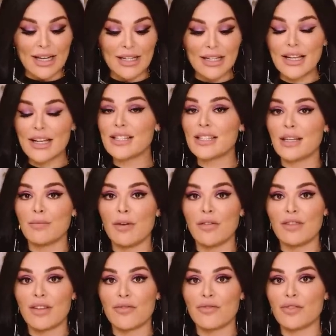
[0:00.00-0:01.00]
I did get some
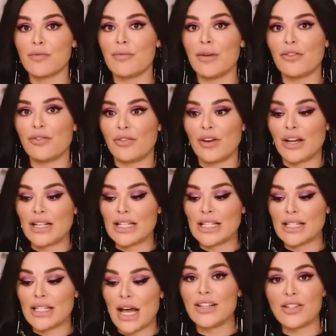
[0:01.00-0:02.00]
of them from my
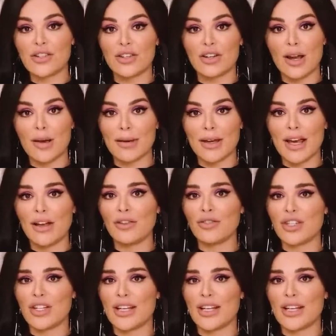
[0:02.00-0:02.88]
friend's Instagram account.